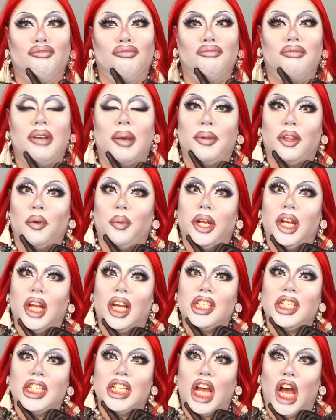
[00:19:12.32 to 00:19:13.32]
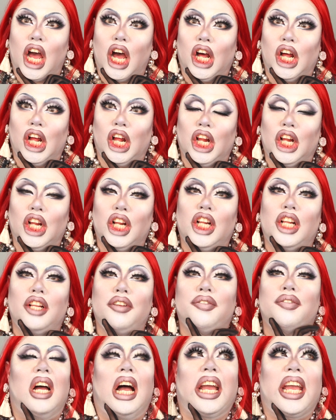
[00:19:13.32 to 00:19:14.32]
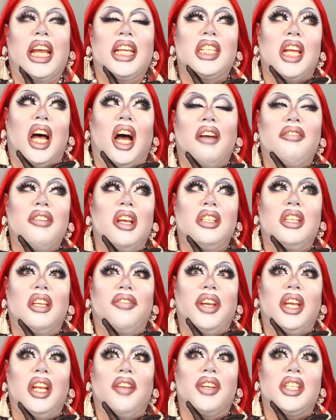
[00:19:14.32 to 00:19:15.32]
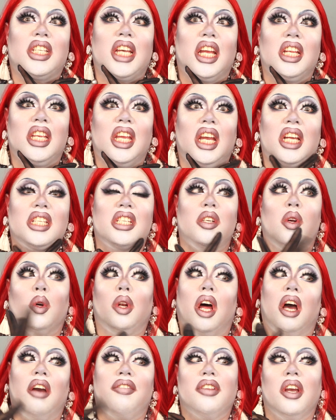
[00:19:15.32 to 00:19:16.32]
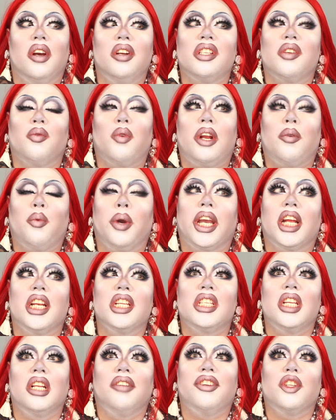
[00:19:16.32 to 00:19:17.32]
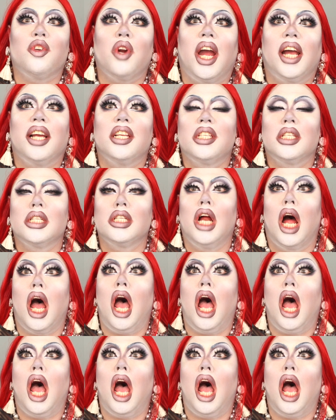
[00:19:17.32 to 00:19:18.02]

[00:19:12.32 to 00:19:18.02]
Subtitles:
Maybe the winner herself. I guess I've known Divina for 10 years and all I've known is a red wig and a silver dress.